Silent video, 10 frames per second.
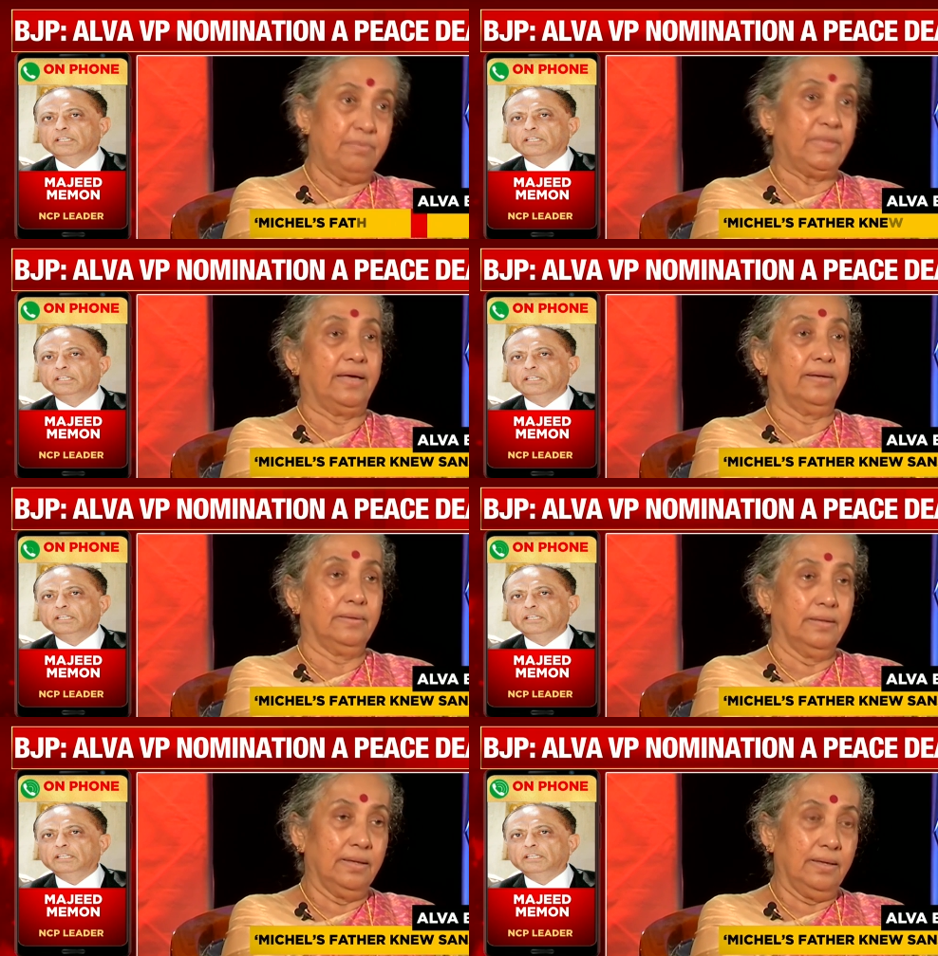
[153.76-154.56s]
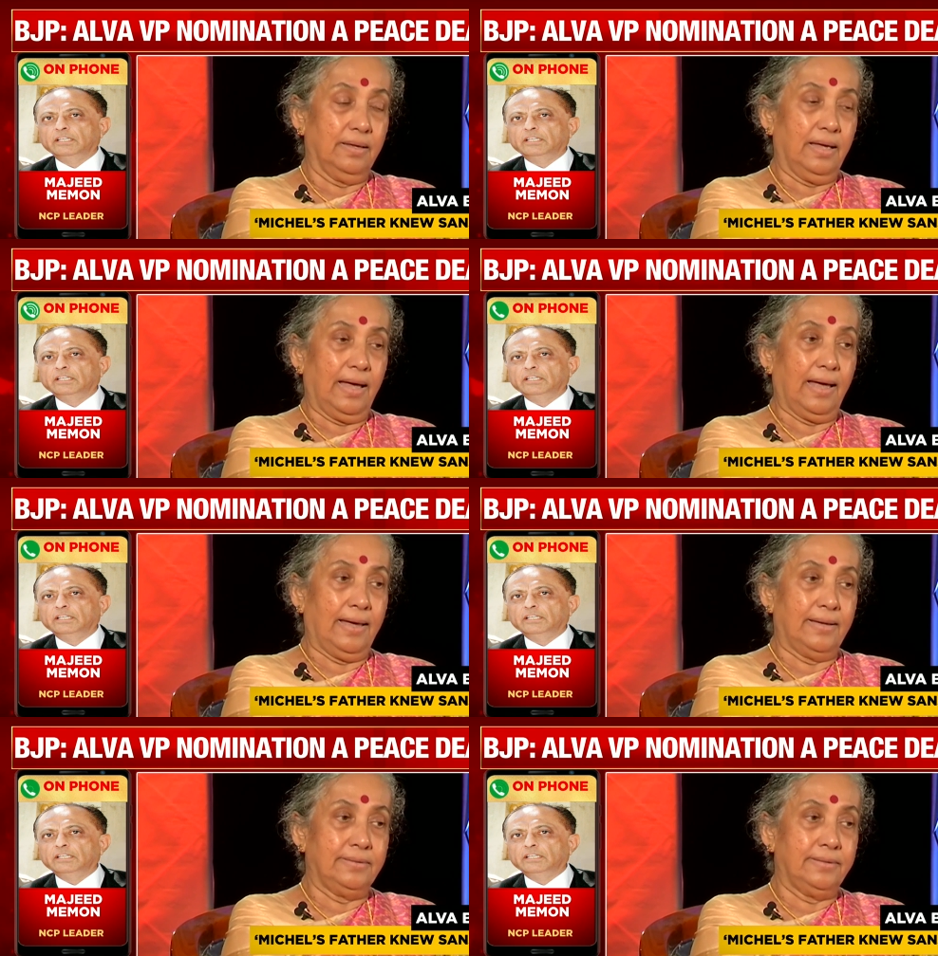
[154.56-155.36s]
Speaker 1: the approval of the
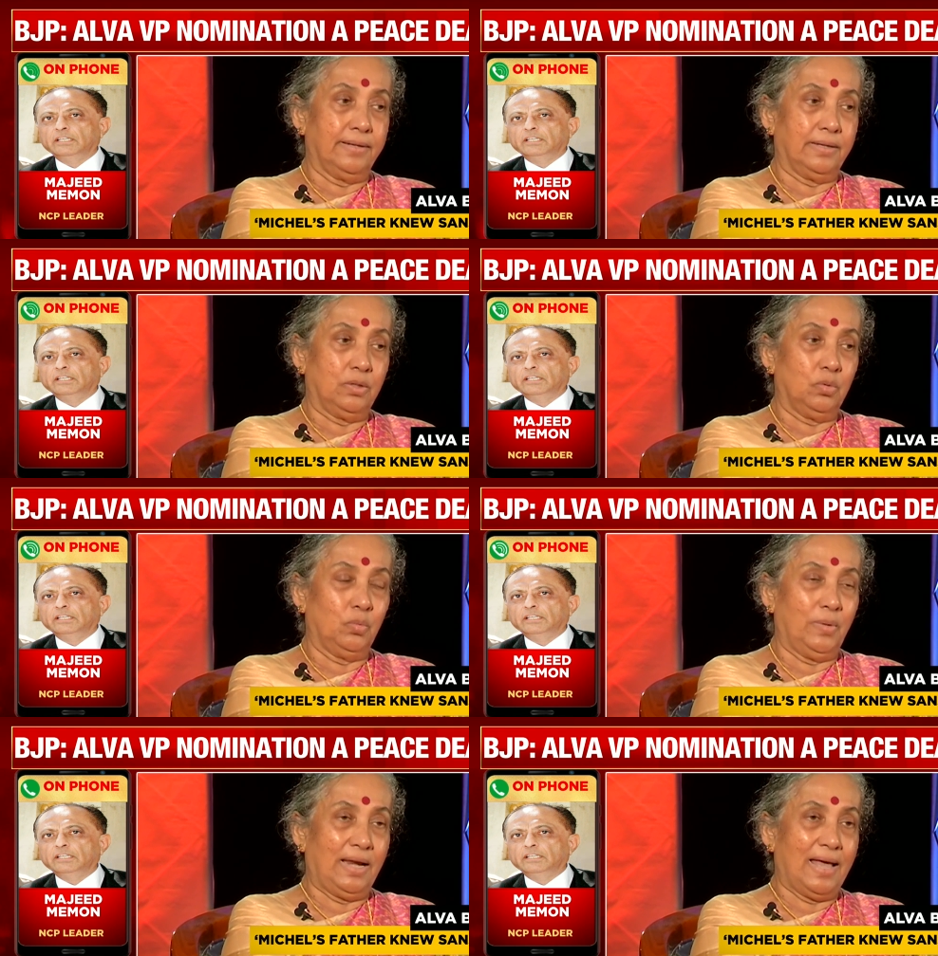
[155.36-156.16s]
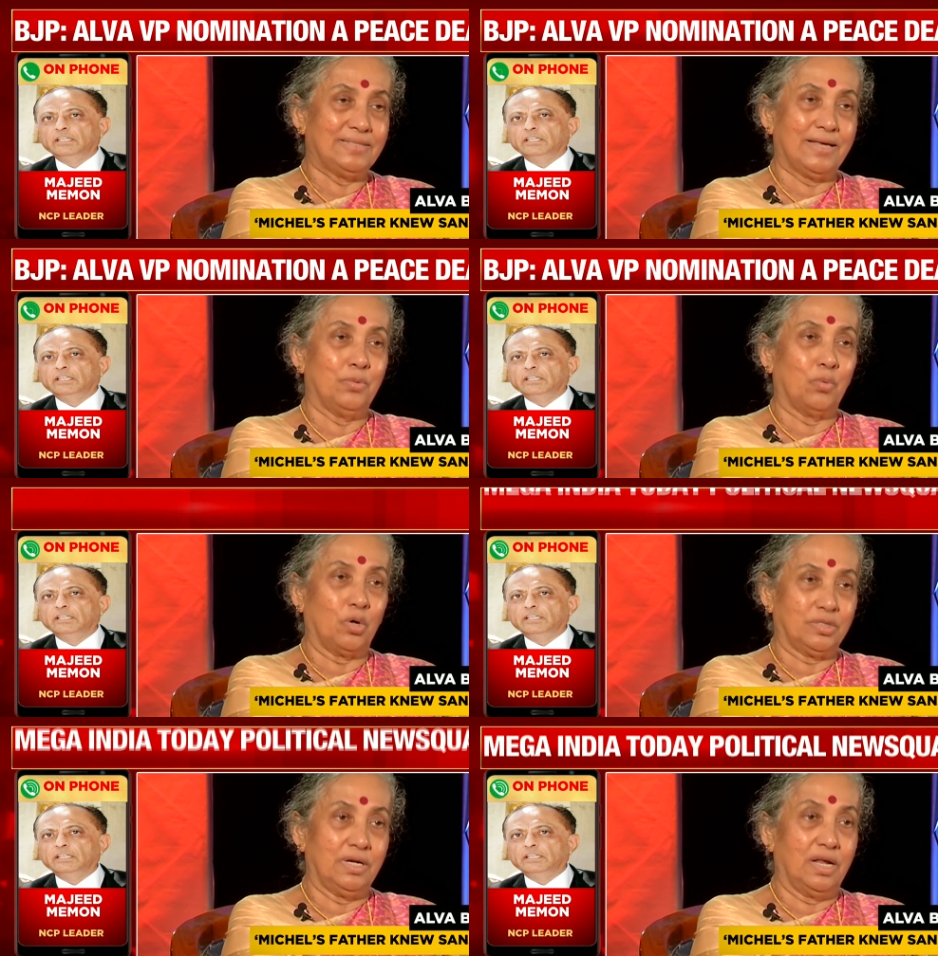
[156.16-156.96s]
candidature of Margaret Alva? Certainly
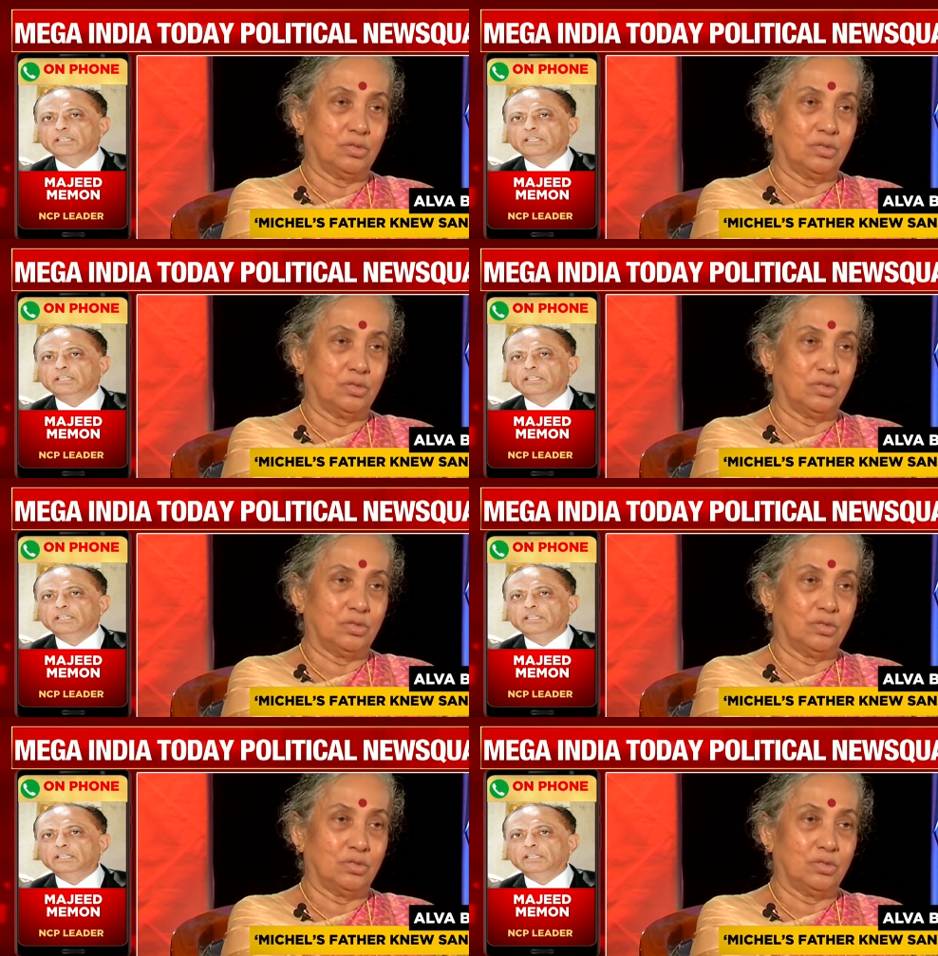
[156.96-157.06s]
not.